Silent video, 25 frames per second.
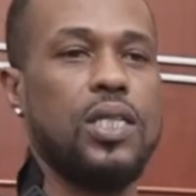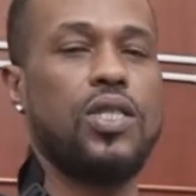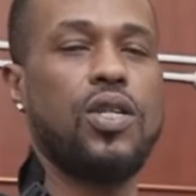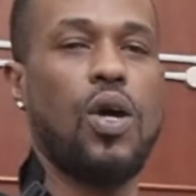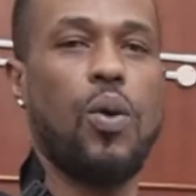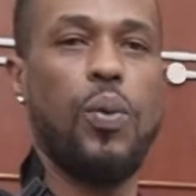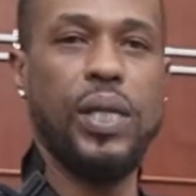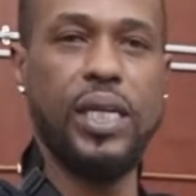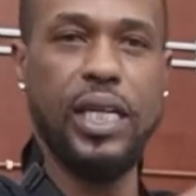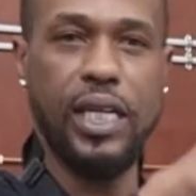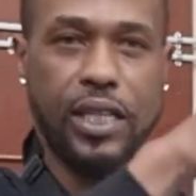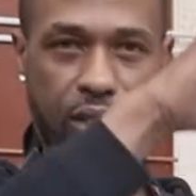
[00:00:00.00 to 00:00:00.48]
so
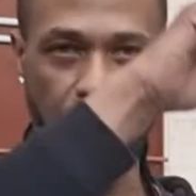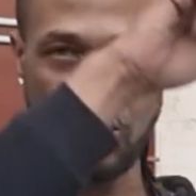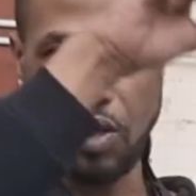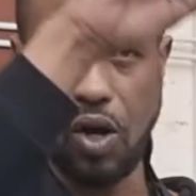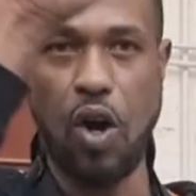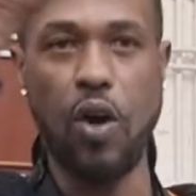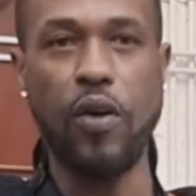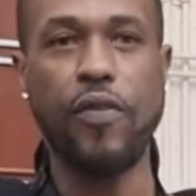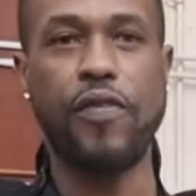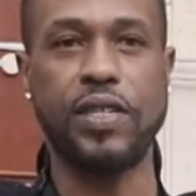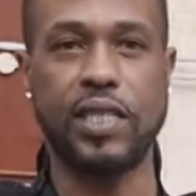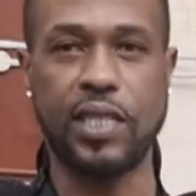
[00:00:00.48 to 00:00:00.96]
we need to
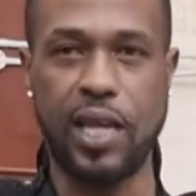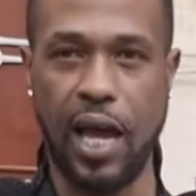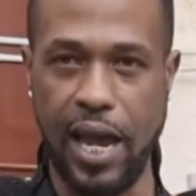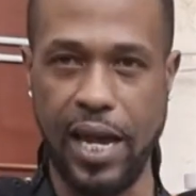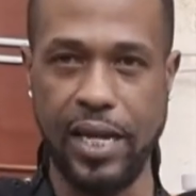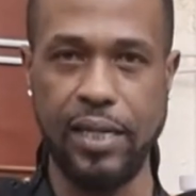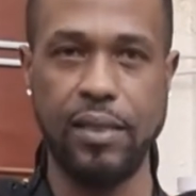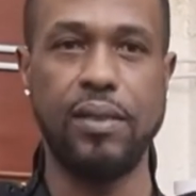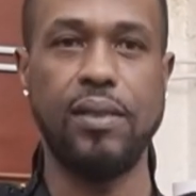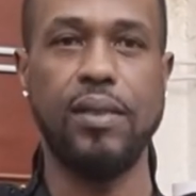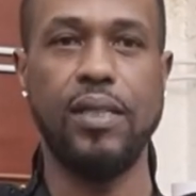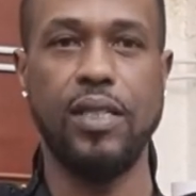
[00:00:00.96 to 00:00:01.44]
know if it's
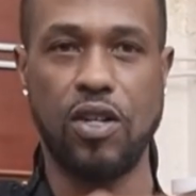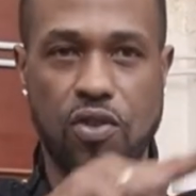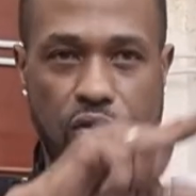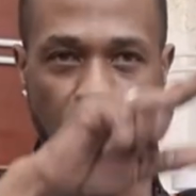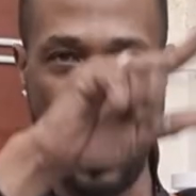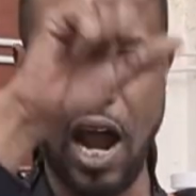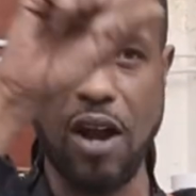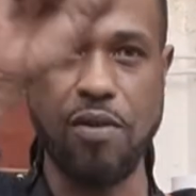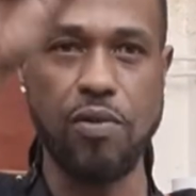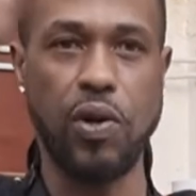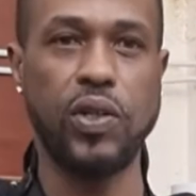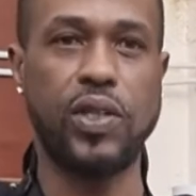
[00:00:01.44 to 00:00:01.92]
going in the
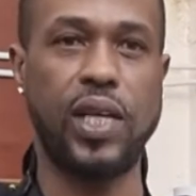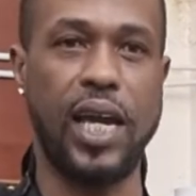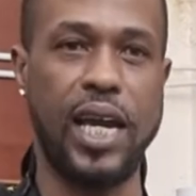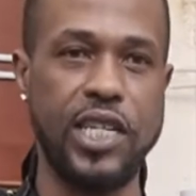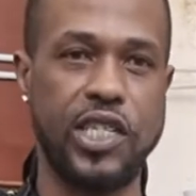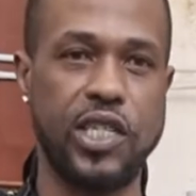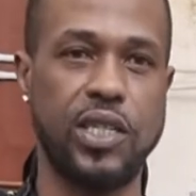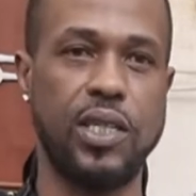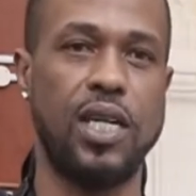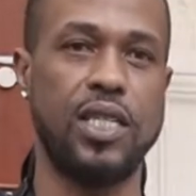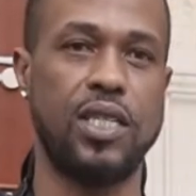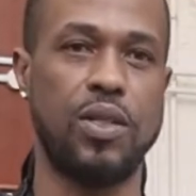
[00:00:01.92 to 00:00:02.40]
right
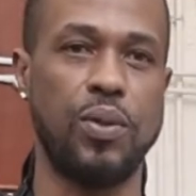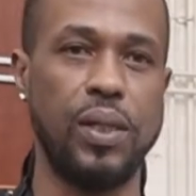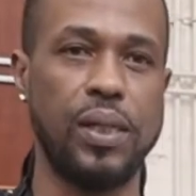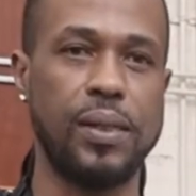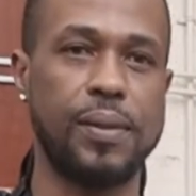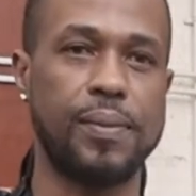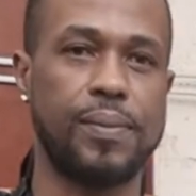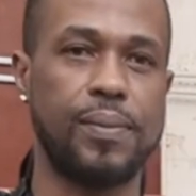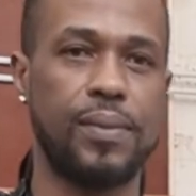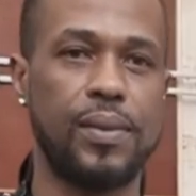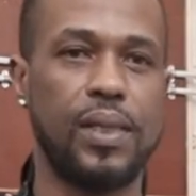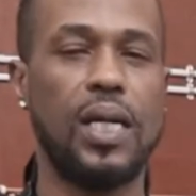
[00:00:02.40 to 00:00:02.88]
rotation, doesn't it?